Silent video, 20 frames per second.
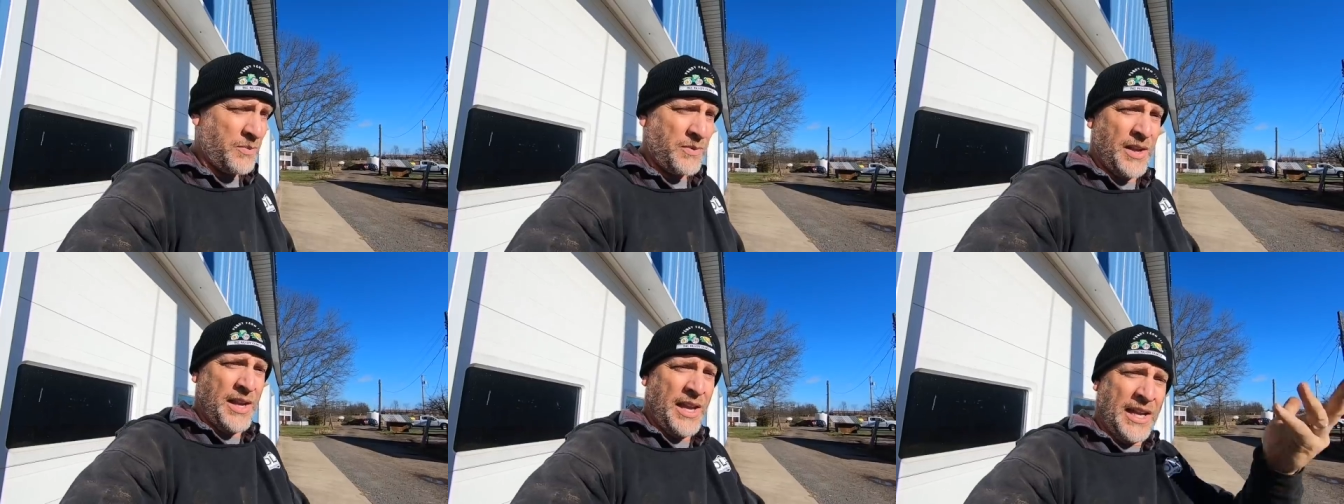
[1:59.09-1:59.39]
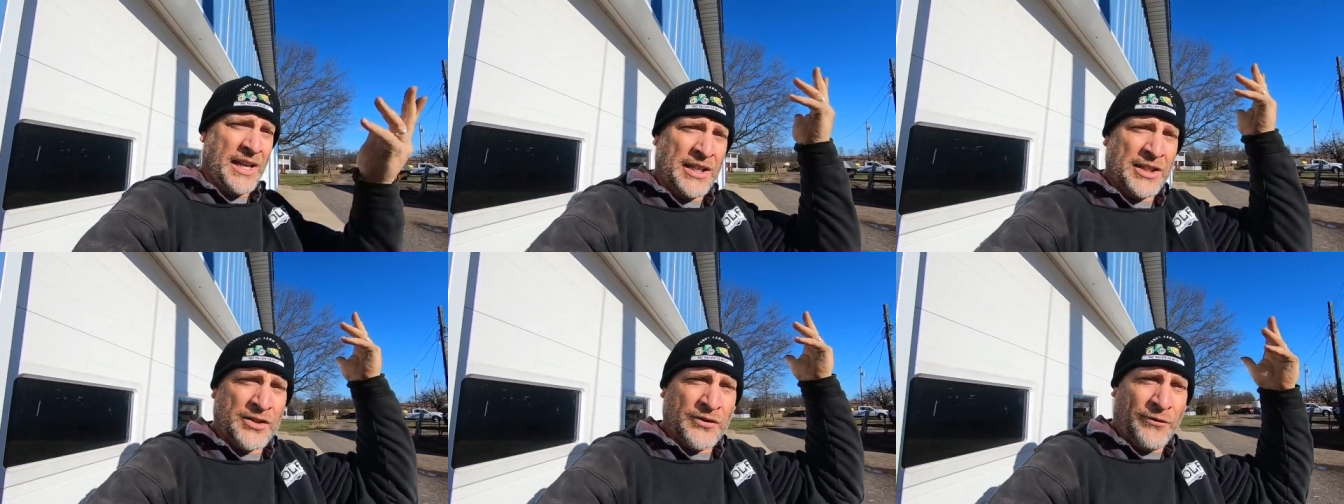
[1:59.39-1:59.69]
and
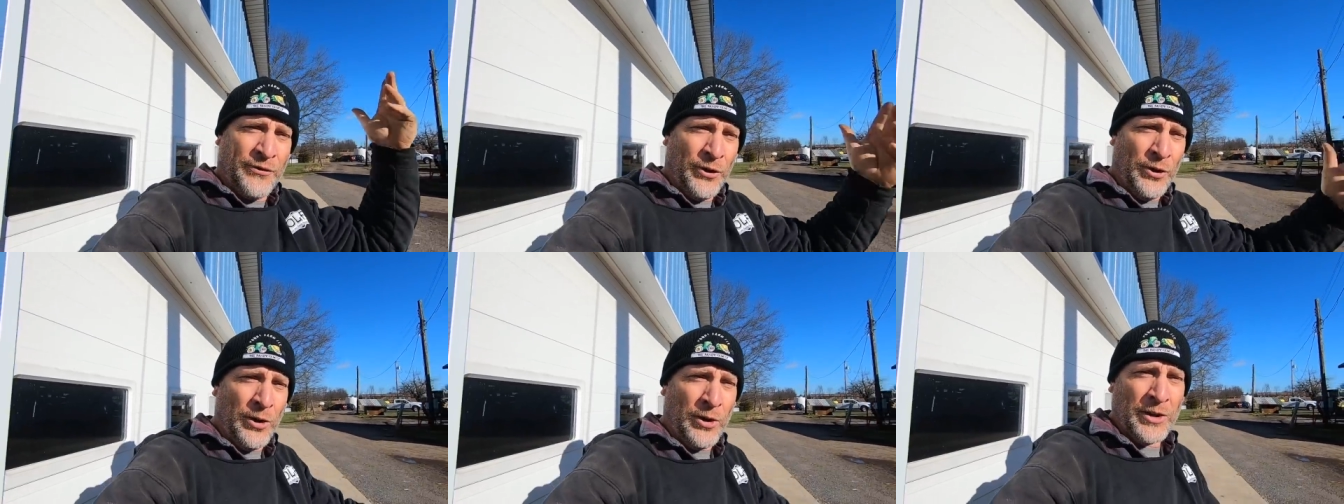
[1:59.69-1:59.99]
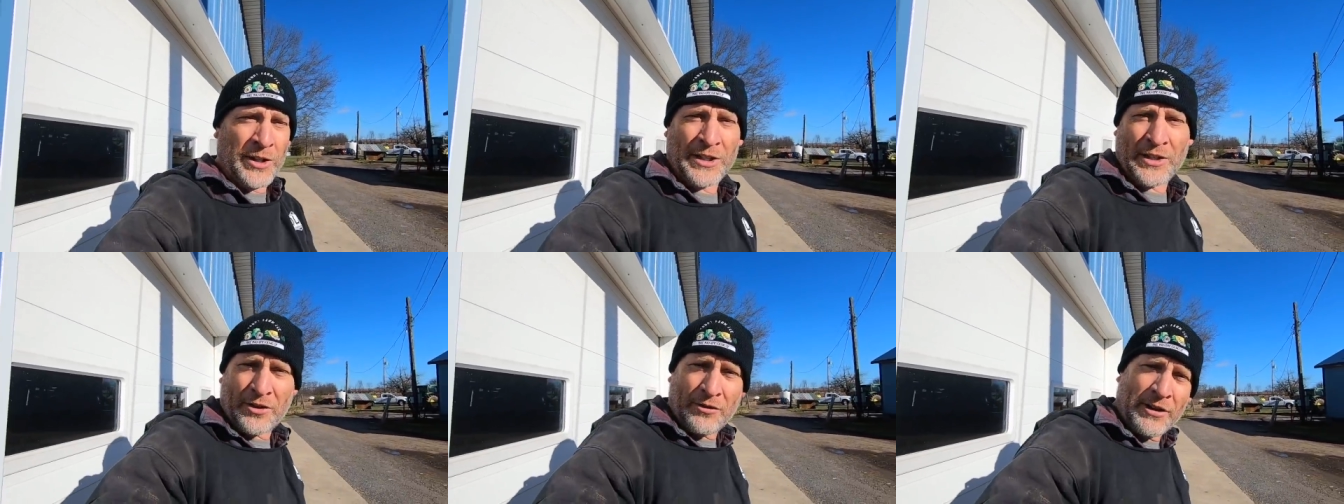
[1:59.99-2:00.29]
it's full
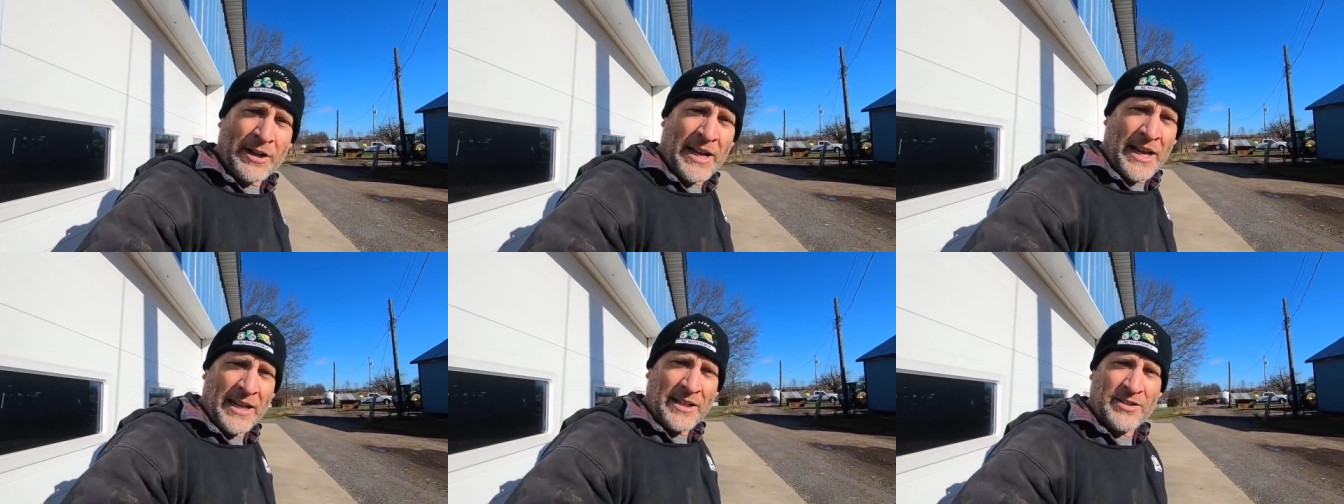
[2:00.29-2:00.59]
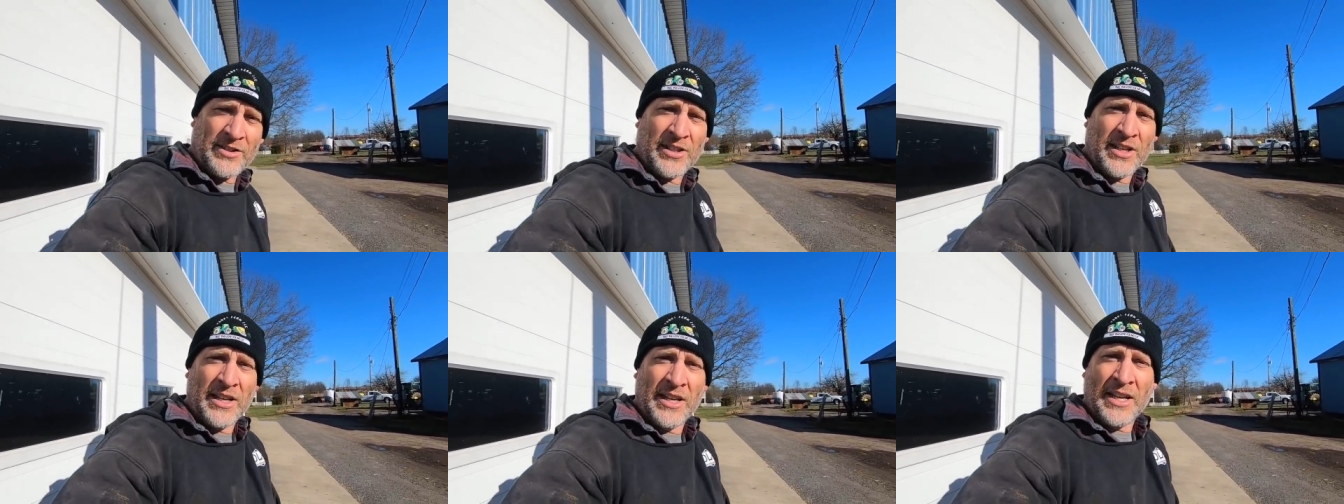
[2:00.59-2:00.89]
in three days.
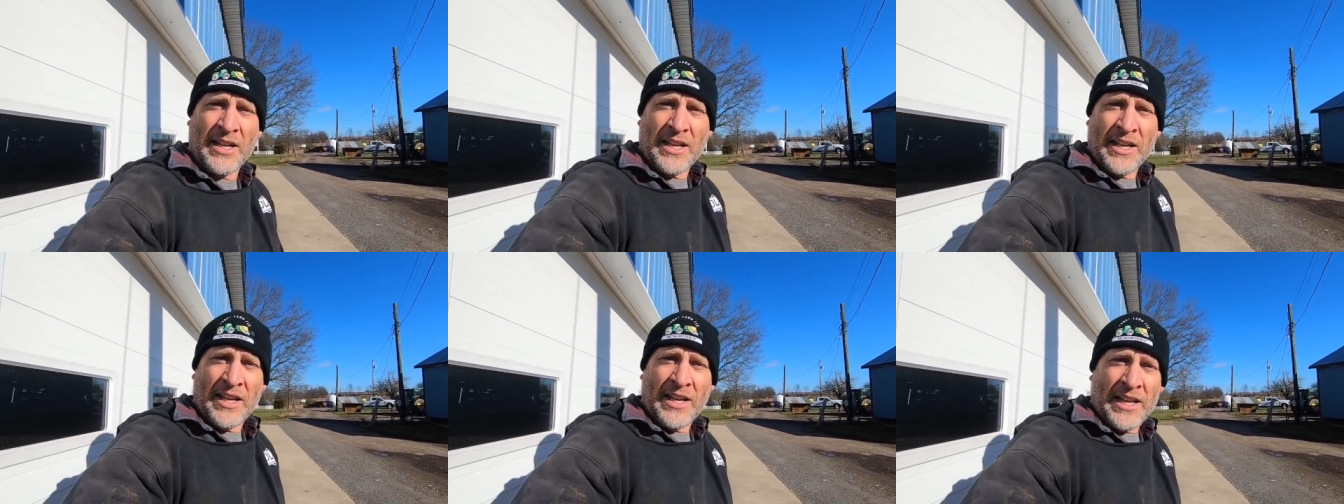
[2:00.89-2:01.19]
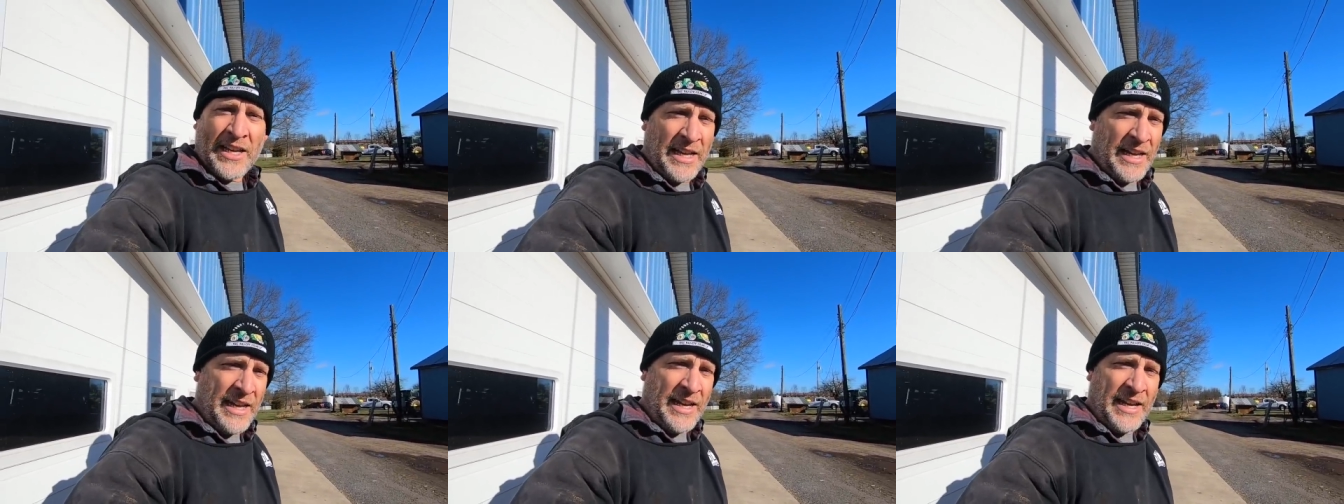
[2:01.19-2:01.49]

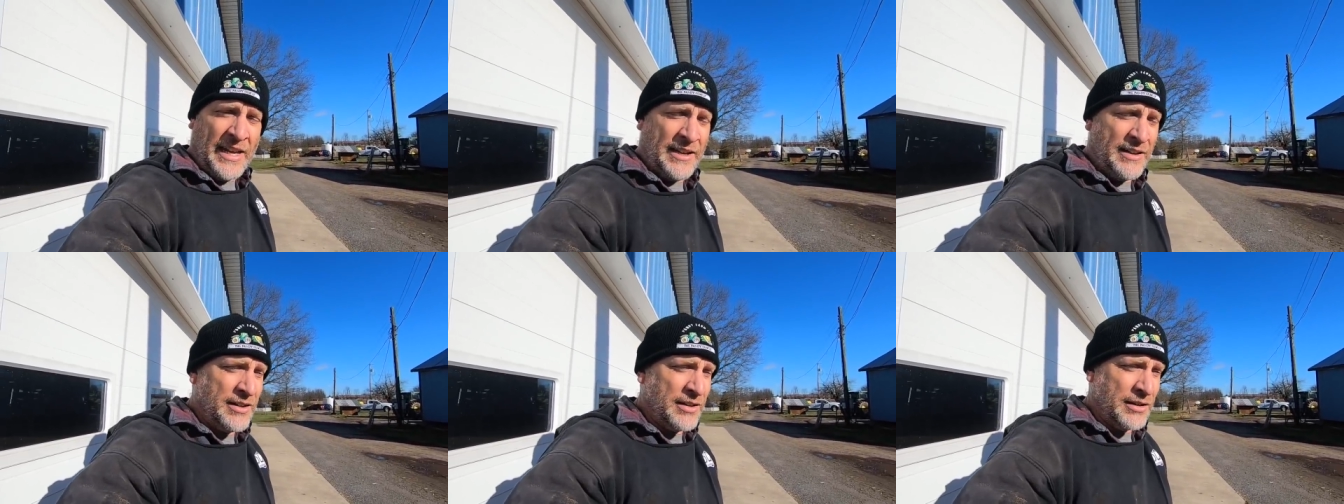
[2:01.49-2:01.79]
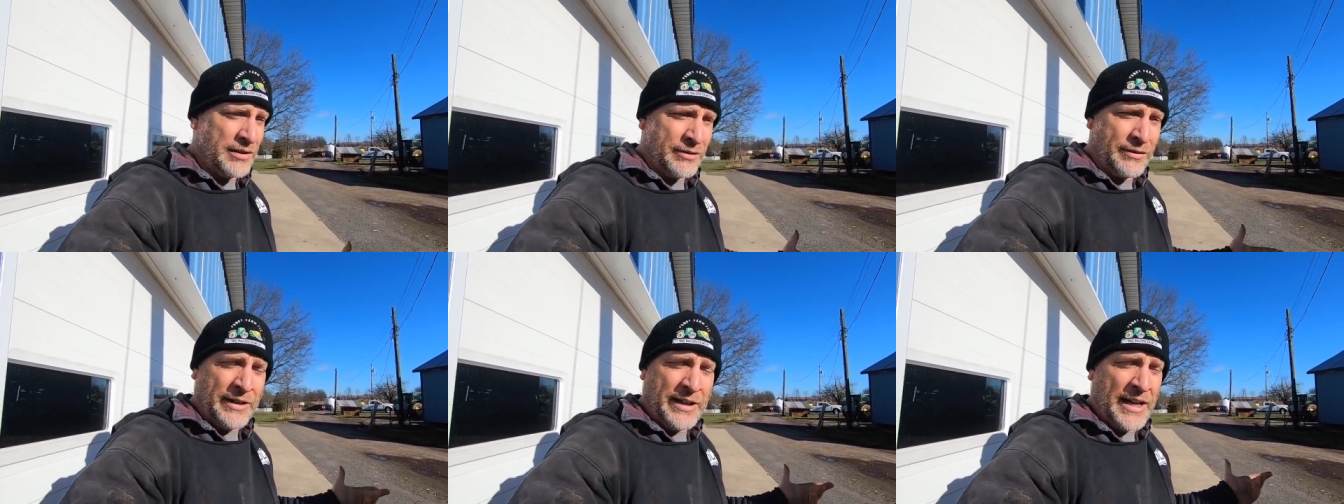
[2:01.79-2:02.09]
And
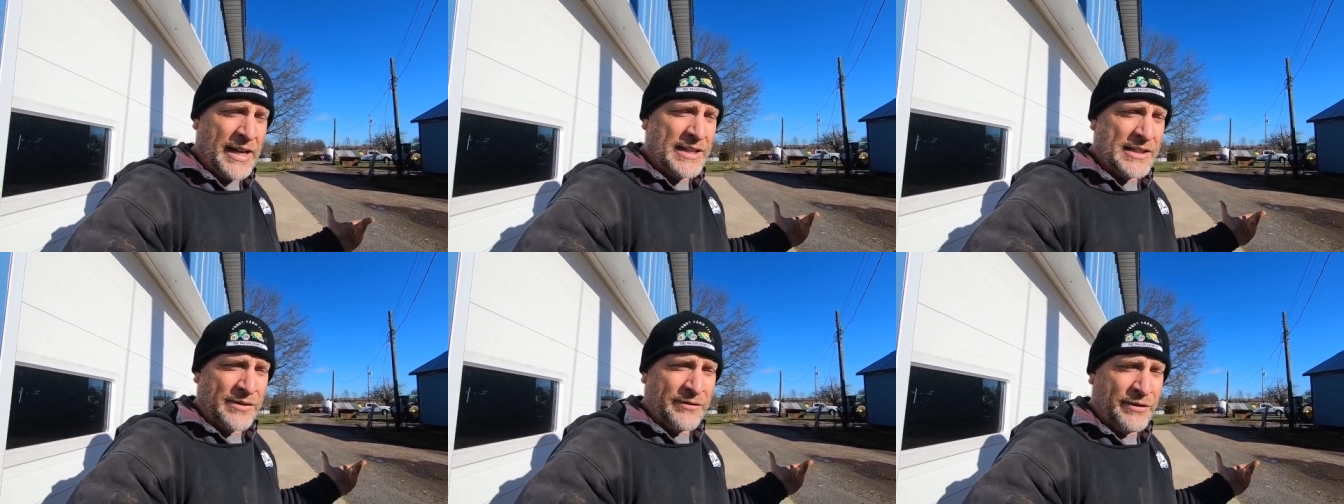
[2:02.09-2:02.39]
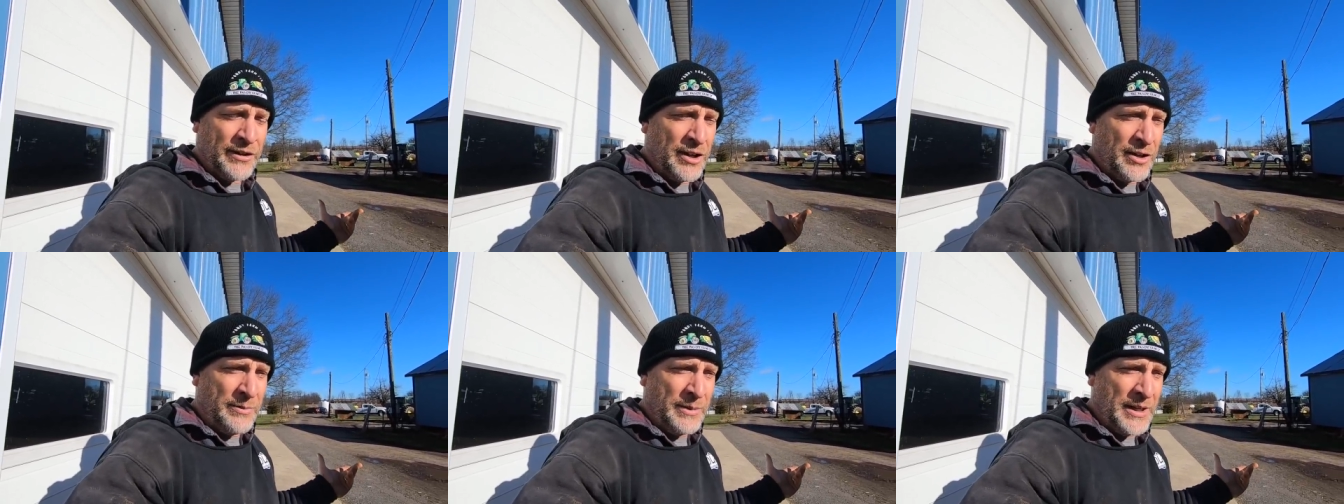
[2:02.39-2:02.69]
three days of
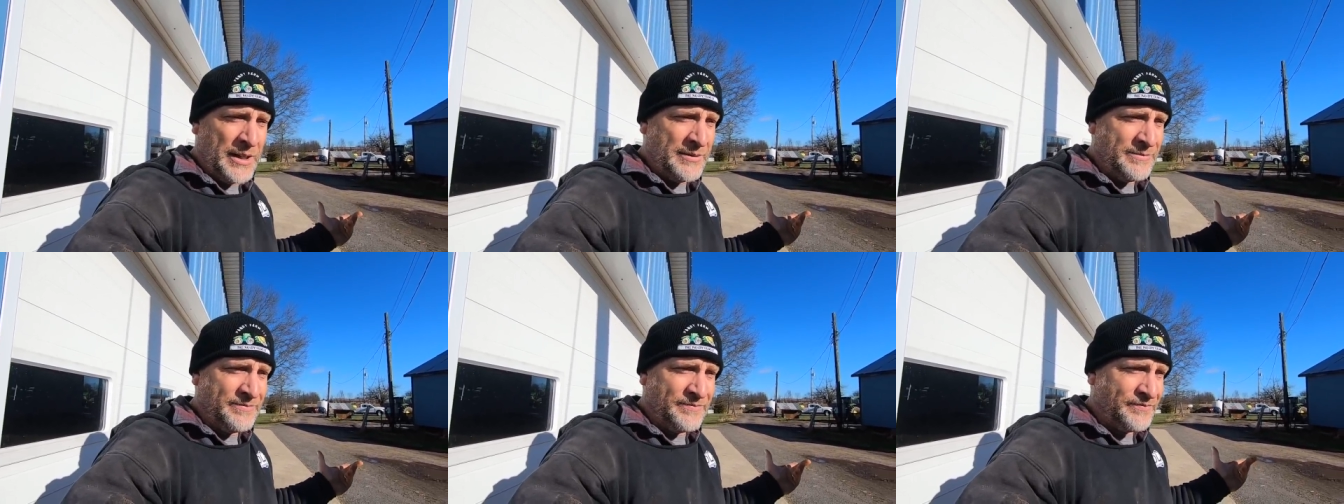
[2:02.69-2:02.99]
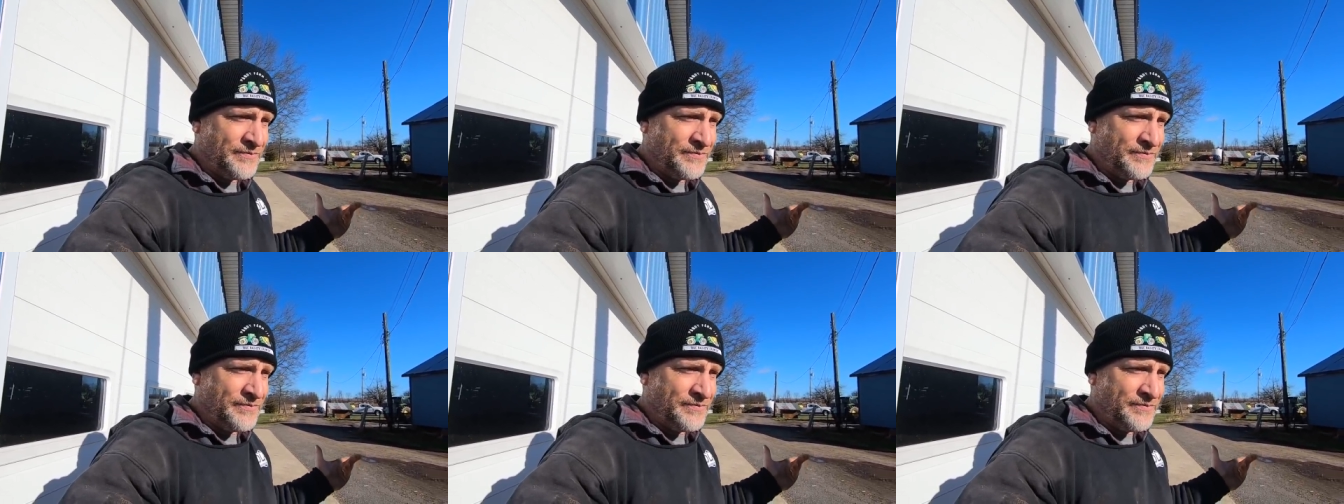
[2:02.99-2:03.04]
filming